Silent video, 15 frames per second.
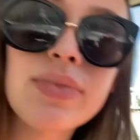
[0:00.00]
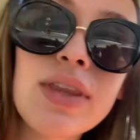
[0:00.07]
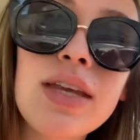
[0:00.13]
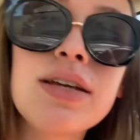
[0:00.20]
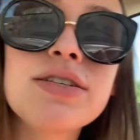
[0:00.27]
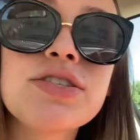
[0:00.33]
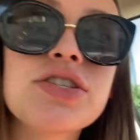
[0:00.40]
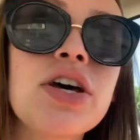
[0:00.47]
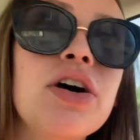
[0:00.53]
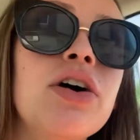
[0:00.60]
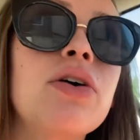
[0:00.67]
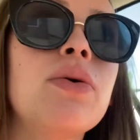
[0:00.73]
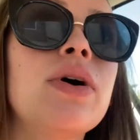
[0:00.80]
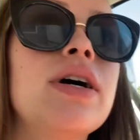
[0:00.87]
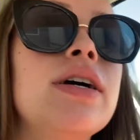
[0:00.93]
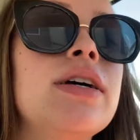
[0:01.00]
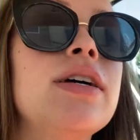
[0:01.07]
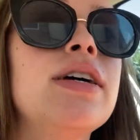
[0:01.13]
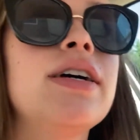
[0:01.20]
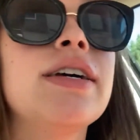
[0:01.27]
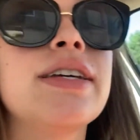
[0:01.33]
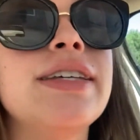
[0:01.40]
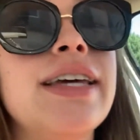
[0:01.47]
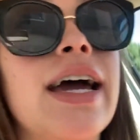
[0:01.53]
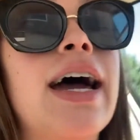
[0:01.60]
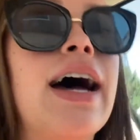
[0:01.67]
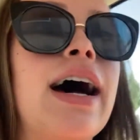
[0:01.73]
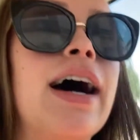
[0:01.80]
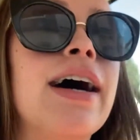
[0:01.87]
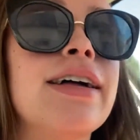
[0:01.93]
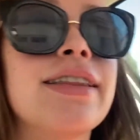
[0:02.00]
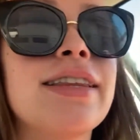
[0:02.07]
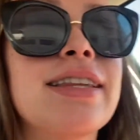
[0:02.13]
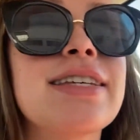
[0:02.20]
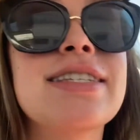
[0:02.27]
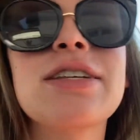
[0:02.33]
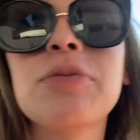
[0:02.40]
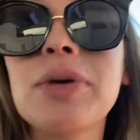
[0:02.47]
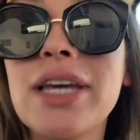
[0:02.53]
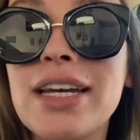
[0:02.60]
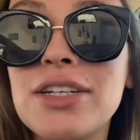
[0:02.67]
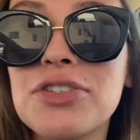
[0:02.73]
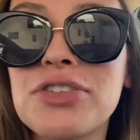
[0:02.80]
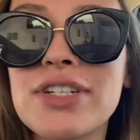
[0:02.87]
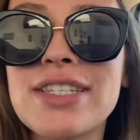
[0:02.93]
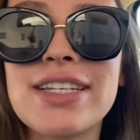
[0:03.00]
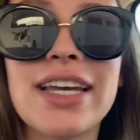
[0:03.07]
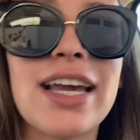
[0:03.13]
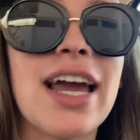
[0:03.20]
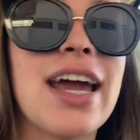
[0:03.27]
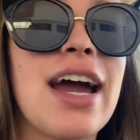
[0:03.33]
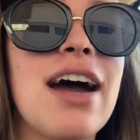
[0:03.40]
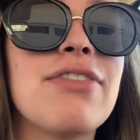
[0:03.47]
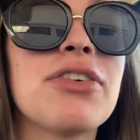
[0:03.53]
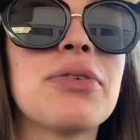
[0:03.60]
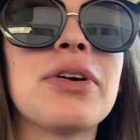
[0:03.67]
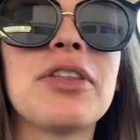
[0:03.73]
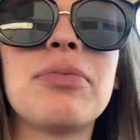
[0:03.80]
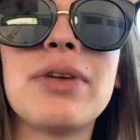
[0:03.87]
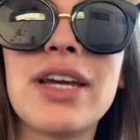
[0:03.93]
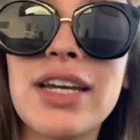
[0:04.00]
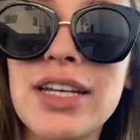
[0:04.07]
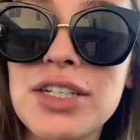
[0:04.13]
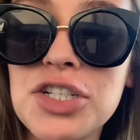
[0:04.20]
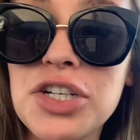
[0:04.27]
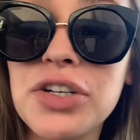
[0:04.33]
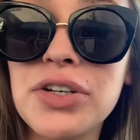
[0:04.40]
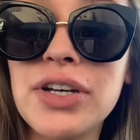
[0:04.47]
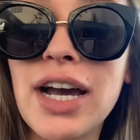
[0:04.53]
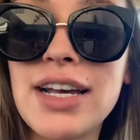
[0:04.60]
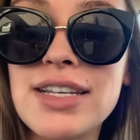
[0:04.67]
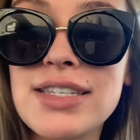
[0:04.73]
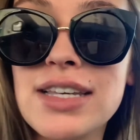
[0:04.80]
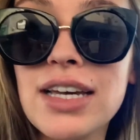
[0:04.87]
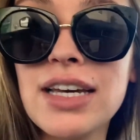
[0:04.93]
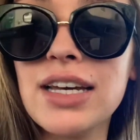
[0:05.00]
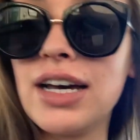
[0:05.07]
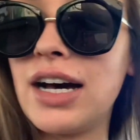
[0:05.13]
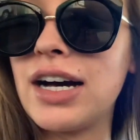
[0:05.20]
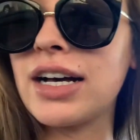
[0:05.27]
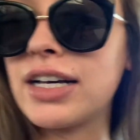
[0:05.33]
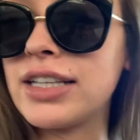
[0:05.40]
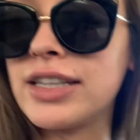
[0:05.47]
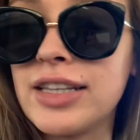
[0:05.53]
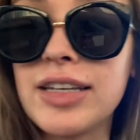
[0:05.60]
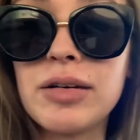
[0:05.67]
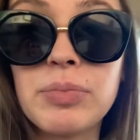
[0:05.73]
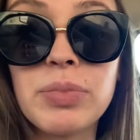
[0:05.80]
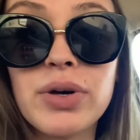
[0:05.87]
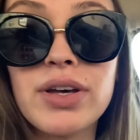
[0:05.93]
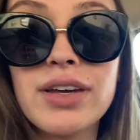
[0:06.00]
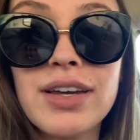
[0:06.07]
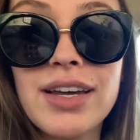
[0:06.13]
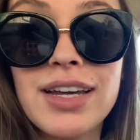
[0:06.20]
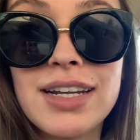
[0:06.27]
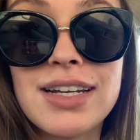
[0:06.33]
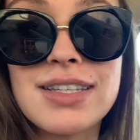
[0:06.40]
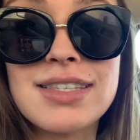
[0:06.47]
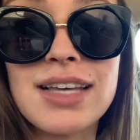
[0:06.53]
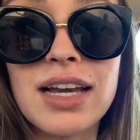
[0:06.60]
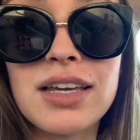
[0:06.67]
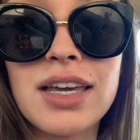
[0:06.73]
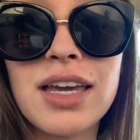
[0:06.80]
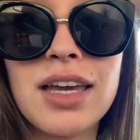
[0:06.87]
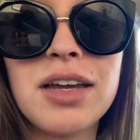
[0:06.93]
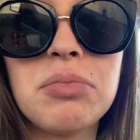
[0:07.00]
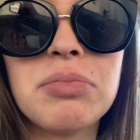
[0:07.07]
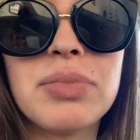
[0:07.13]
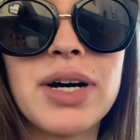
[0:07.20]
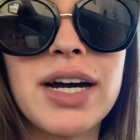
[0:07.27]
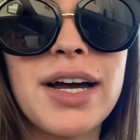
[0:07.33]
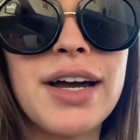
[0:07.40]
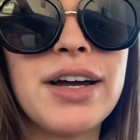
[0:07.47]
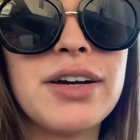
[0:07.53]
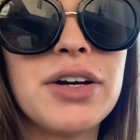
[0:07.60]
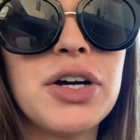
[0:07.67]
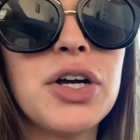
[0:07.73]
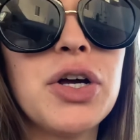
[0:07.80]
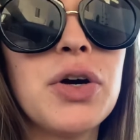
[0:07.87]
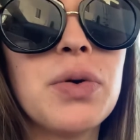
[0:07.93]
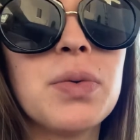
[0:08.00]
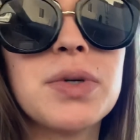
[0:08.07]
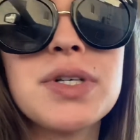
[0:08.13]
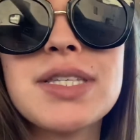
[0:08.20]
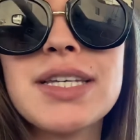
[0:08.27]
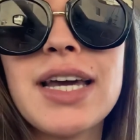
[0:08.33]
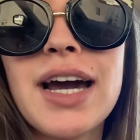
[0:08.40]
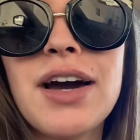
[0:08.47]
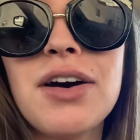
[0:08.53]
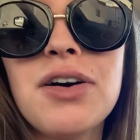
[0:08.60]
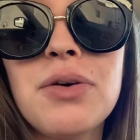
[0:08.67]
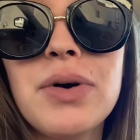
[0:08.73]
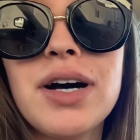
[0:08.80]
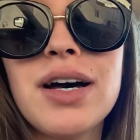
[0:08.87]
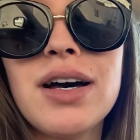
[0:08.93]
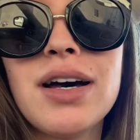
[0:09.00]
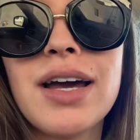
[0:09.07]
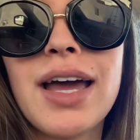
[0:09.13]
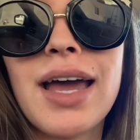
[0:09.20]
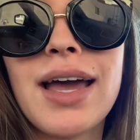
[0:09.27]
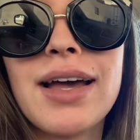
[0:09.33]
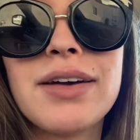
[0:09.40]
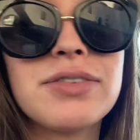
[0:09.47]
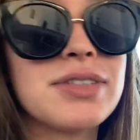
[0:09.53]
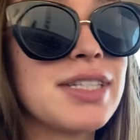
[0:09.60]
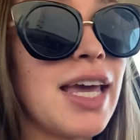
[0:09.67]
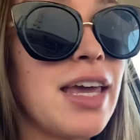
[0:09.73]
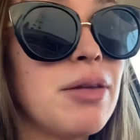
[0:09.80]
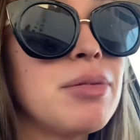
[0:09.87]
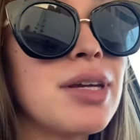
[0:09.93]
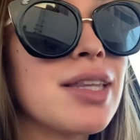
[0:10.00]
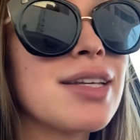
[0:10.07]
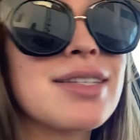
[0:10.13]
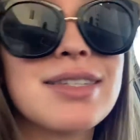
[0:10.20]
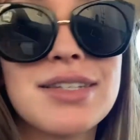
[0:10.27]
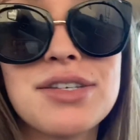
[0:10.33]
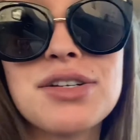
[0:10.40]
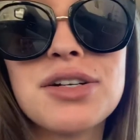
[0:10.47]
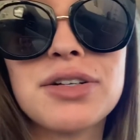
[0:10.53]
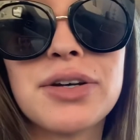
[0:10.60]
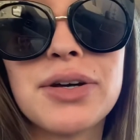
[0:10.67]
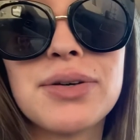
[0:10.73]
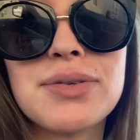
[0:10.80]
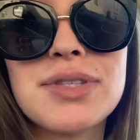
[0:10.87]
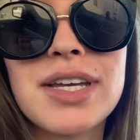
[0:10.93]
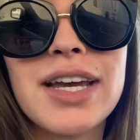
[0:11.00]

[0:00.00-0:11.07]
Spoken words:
So yeah, this will be interesting. I have her with me. I can show you guys a clip in a second, but we'll see how taming this lizard goes.